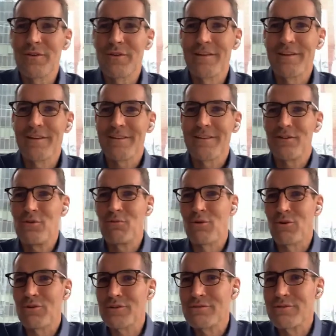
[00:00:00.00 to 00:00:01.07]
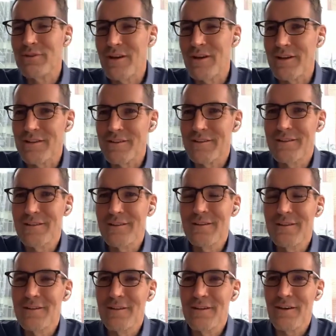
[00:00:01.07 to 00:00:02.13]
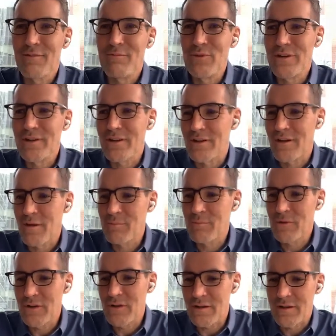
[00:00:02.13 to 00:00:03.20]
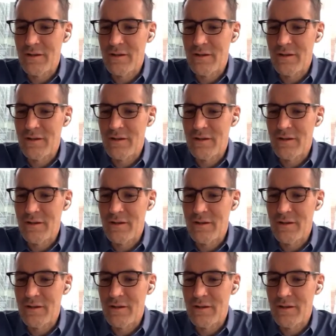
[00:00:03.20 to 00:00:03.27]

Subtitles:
The new world of muting and unmuting.